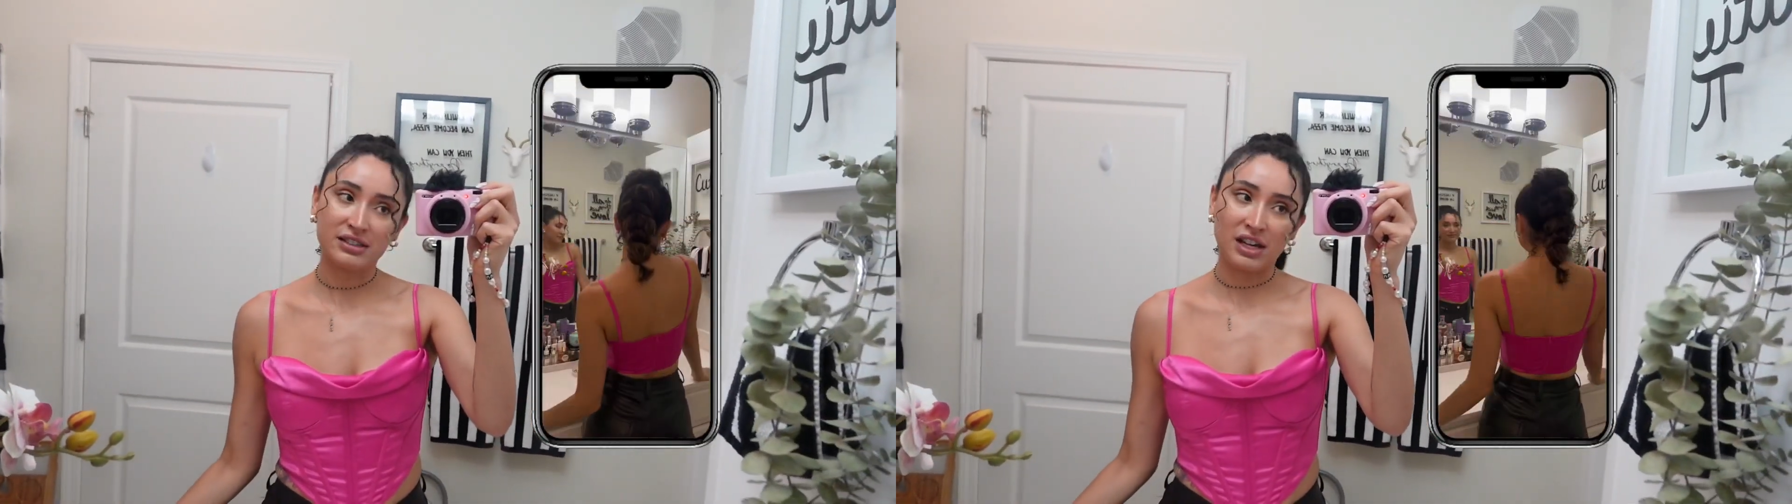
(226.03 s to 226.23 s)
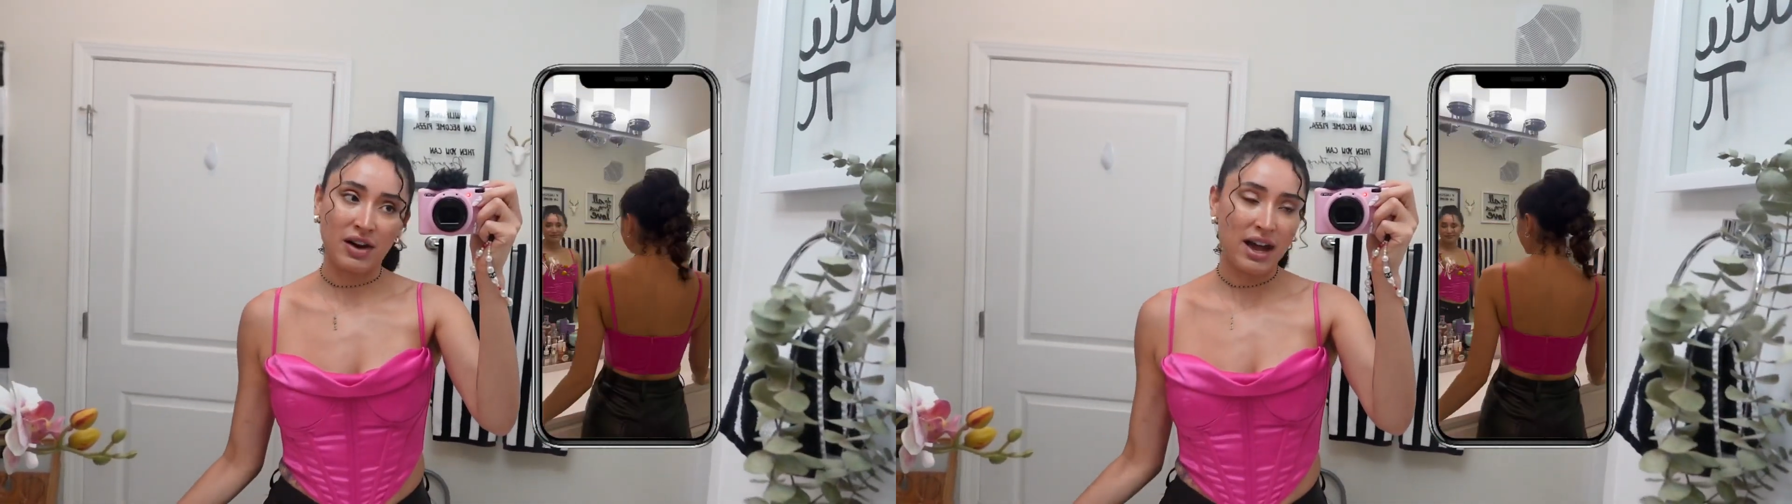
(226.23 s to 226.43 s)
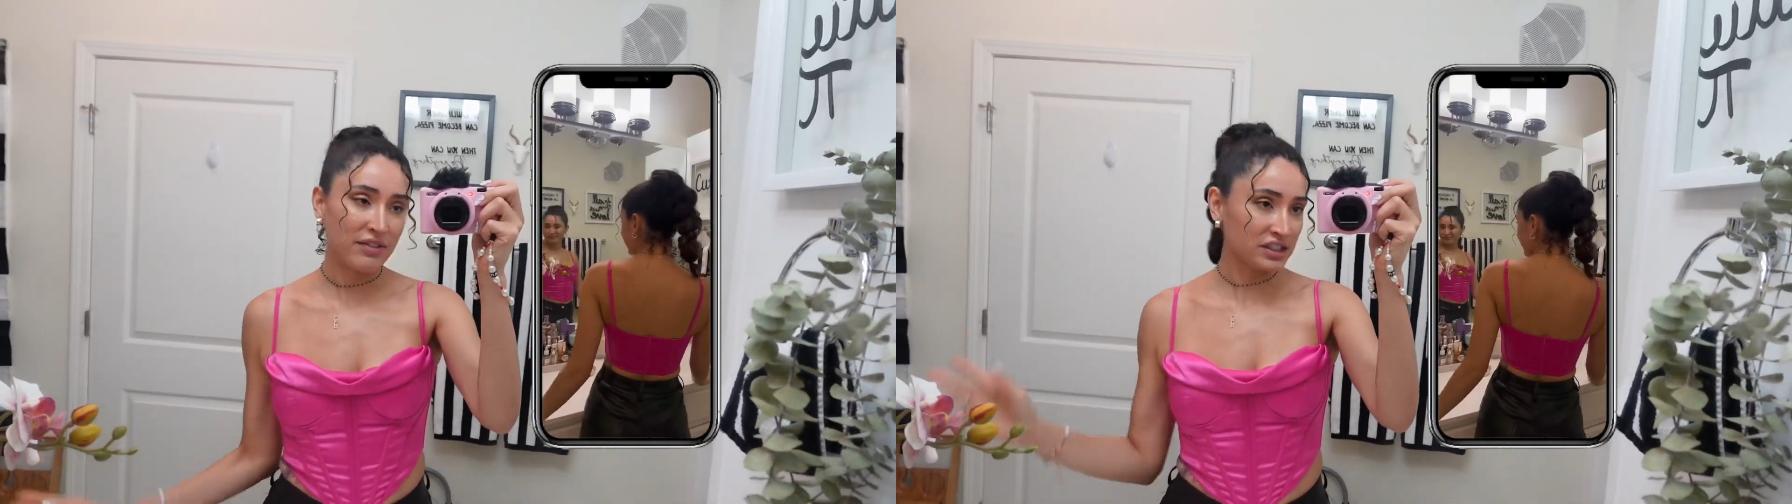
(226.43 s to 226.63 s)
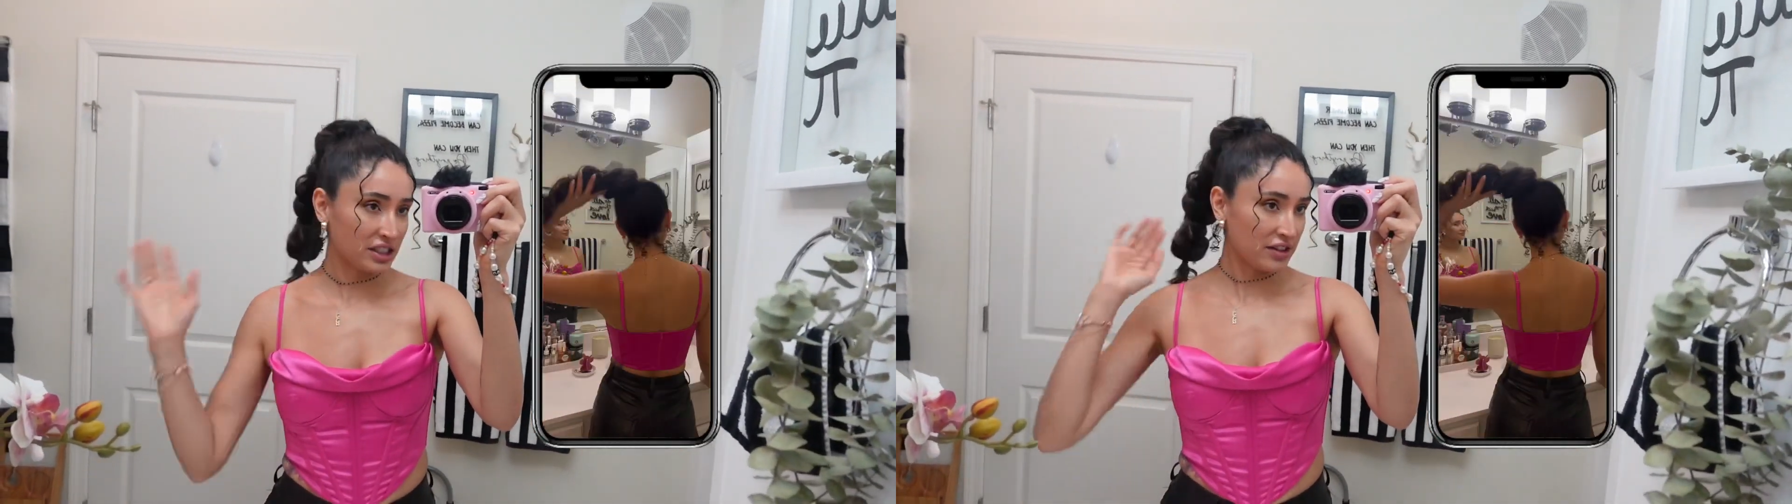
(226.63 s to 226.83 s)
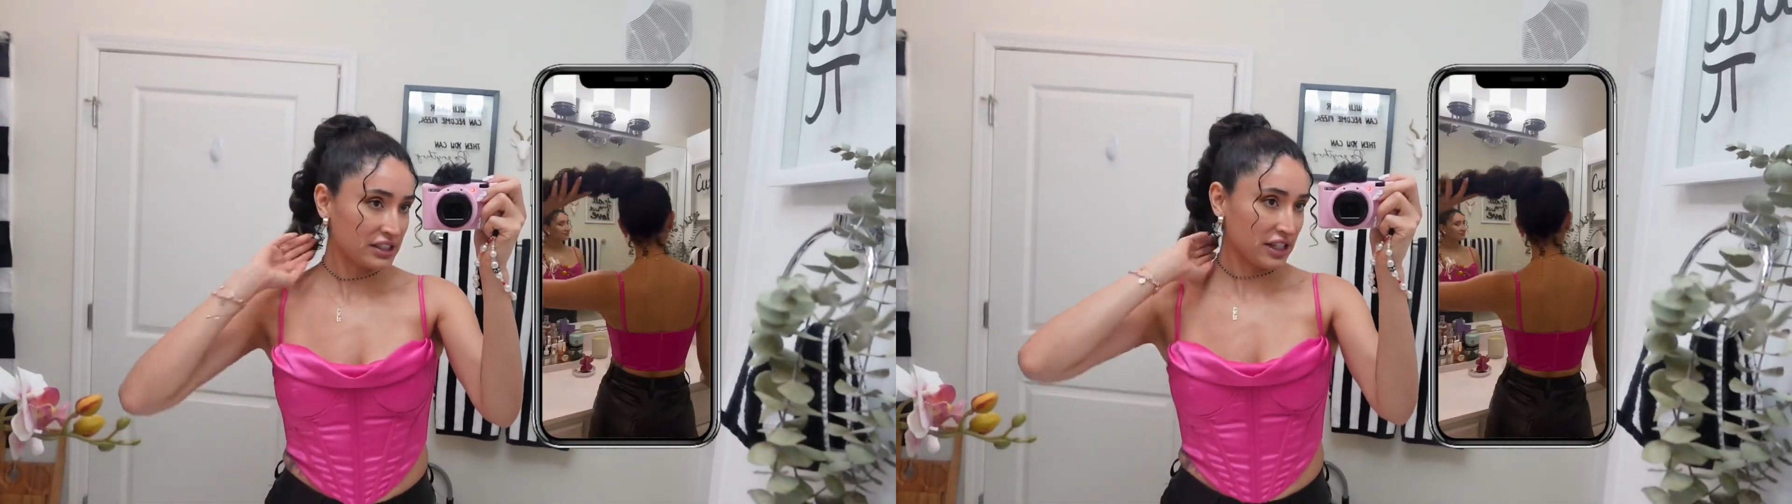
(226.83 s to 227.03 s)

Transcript: So I haven't done this